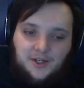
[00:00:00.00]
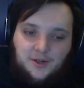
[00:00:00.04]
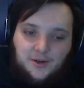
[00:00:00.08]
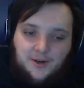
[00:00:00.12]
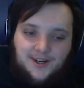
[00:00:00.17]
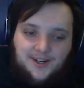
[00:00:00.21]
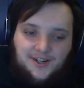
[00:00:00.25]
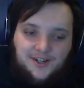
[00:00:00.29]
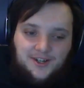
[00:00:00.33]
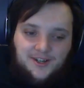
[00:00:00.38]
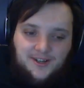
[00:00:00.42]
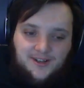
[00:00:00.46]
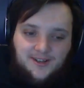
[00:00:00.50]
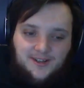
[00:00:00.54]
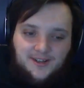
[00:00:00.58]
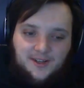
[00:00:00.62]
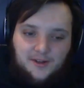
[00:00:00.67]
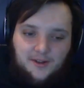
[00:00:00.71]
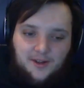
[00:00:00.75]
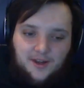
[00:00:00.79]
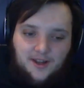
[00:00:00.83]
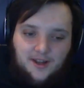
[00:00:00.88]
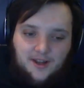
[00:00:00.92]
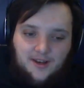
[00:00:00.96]
attrition
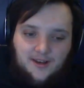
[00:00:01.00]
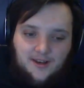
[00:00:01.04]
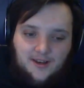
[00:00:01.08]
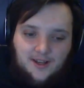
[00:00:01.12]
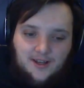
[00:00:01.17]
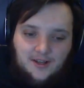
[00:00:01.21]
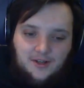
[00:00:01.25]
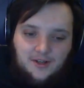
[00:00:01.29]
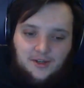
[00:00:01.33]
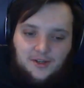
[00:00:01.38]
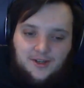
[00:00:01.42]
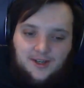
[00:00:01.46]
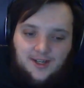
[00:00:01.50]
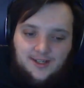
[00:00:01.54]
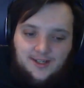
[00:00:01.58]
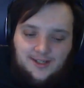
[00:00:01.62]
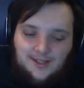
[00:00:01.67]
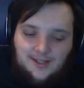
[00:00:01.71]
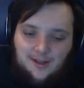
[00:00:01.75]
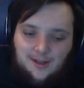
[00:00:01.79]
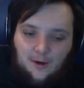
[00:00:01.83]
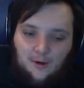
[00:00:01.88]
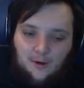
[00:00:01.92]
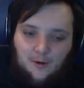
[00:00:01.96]
so that he just gets
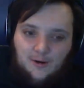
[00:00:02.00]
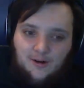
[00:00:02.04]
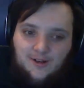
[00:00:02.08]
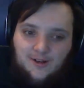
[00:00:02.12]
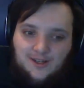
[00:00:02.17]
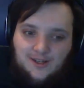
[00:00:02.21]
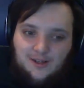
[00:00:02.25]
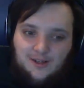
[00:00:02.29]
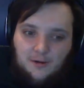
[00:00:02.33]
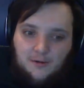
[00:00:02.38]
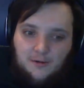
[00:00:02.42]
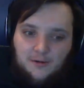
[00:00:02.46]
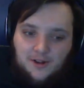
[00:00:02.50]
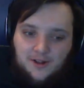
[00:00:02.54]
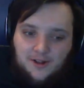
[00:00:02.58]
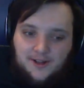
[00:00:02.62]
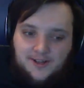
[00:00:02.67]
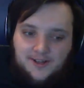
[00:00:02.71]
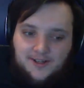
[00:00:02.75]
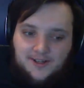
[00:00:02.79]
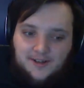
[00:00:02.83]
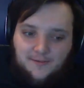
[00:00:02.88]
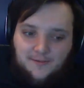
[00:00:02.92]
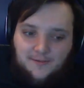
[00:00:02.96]
slower and slower the less he